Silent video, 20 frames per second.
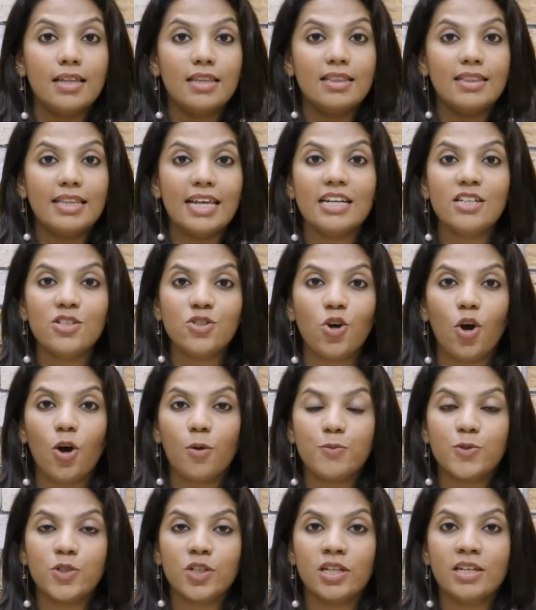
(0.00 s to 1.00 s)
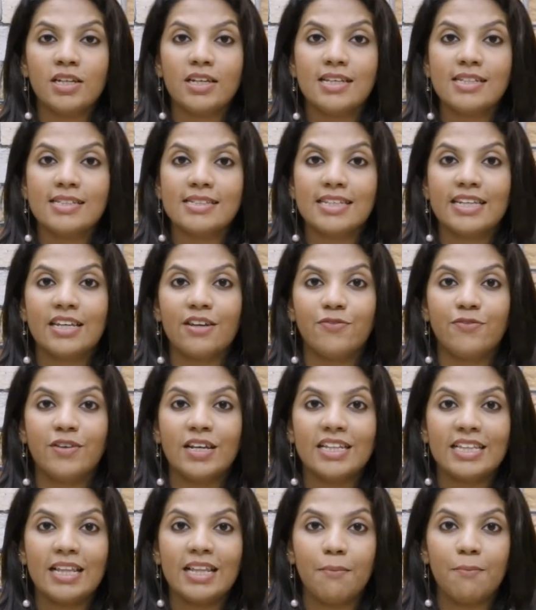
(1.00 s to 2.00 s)
Next option is
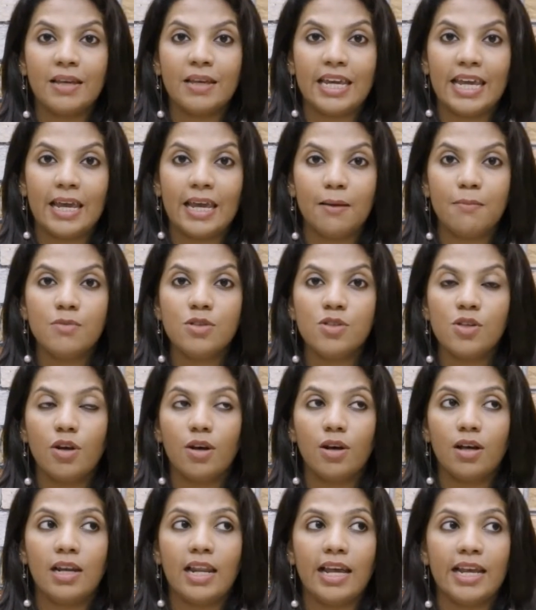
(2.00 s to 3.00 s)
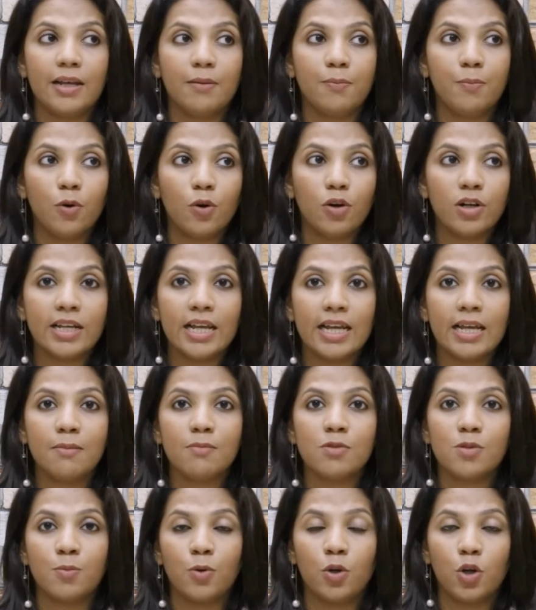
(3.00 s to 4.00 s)
gifting them games like board
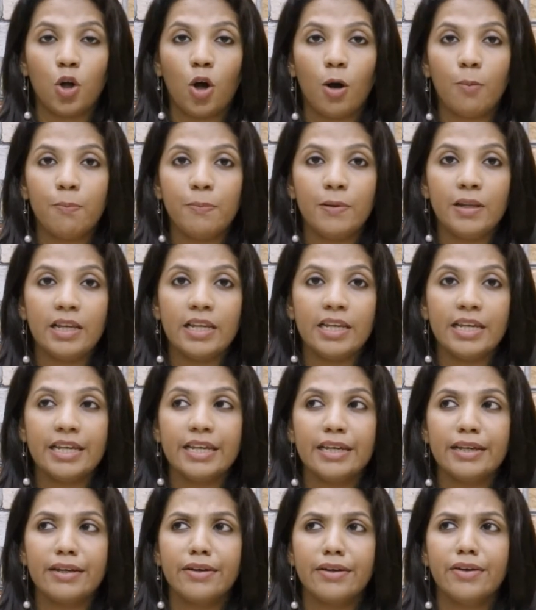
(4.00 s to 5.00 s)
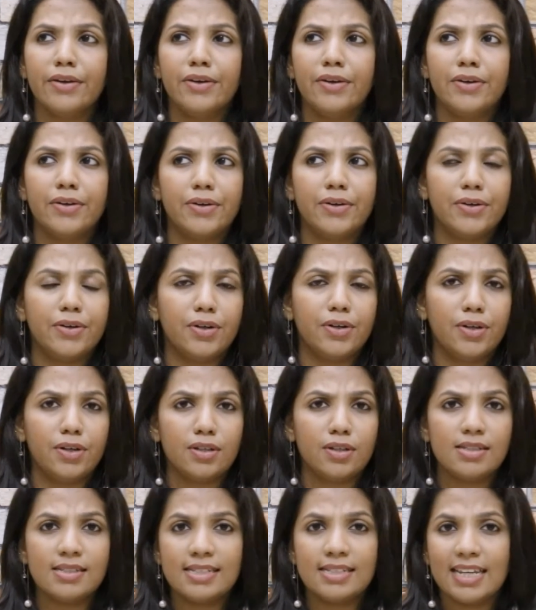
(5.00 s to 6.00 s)
games, Monopoly,
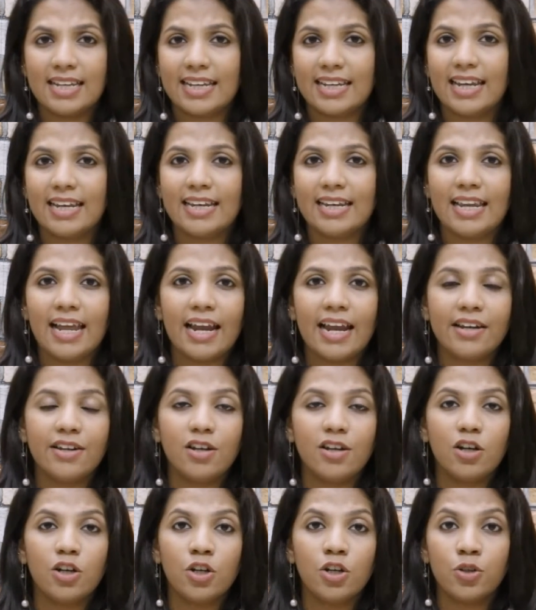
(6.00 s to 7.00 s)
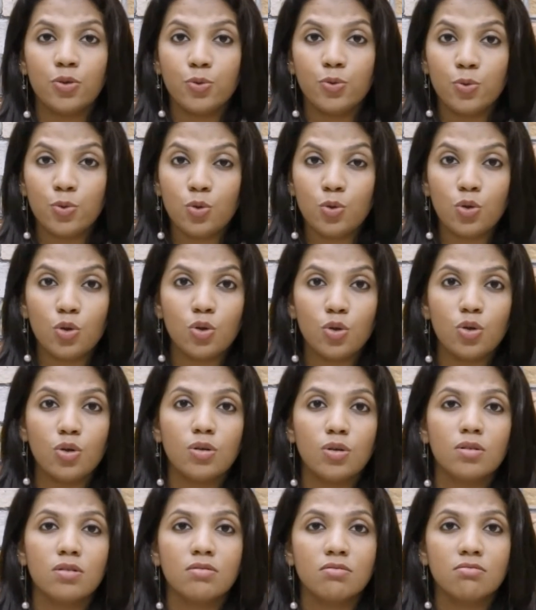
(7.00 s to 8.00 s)
Snake and Ladder,
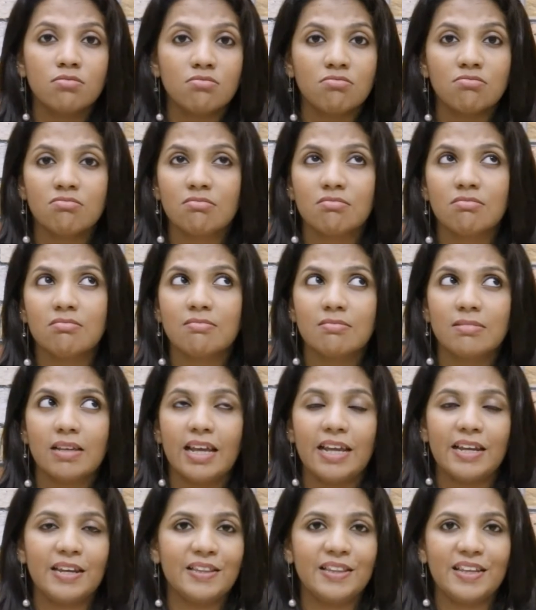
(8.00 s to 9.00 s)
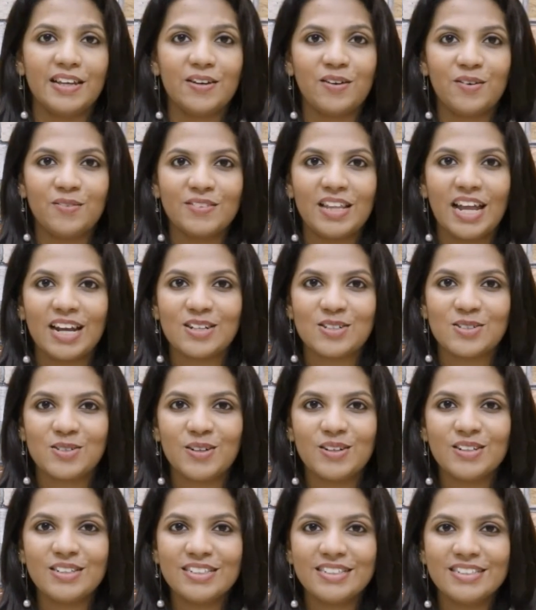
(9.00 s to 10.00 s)
Uno, anything of that
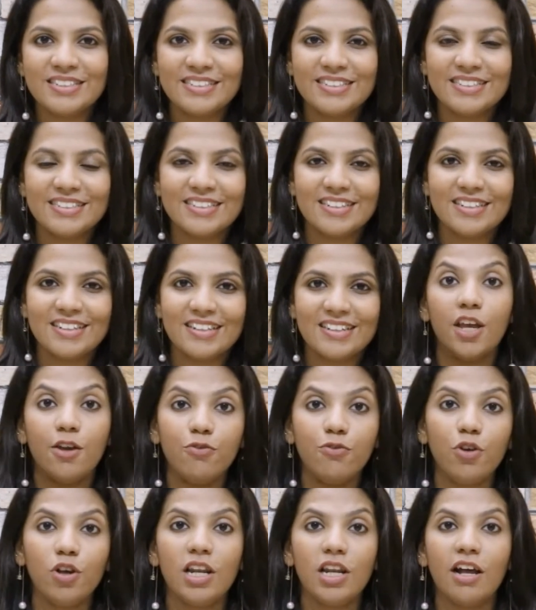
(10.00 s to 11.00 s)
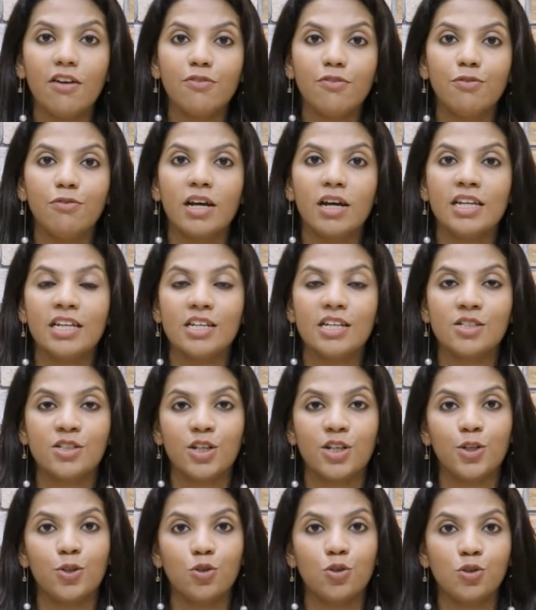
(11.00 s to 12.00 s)
sort. If your loved one is
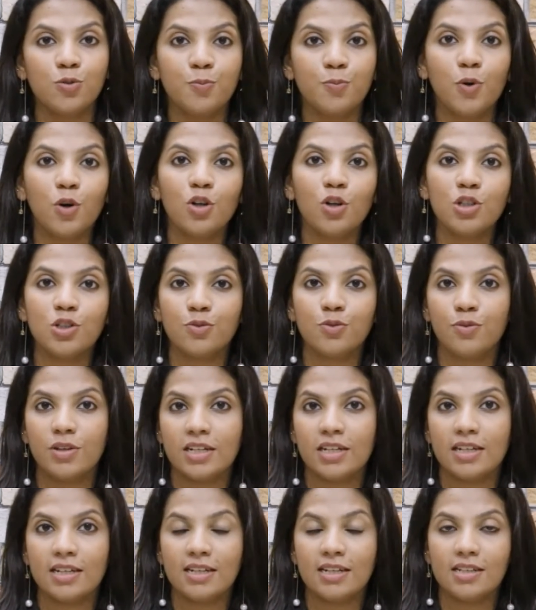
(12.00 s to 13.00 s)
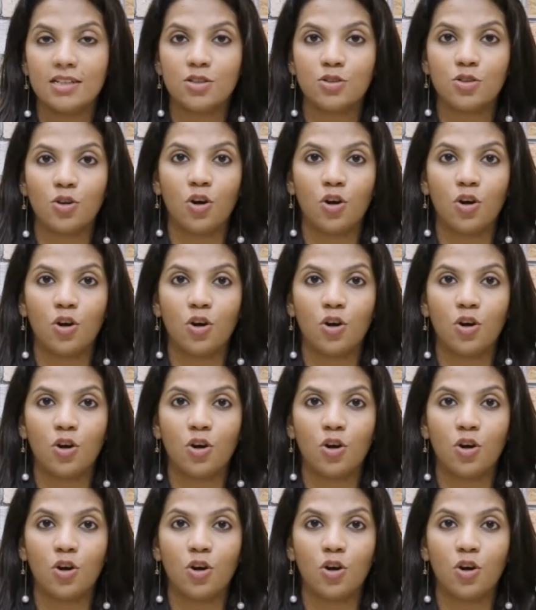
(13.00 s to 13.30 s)
into sports, fitness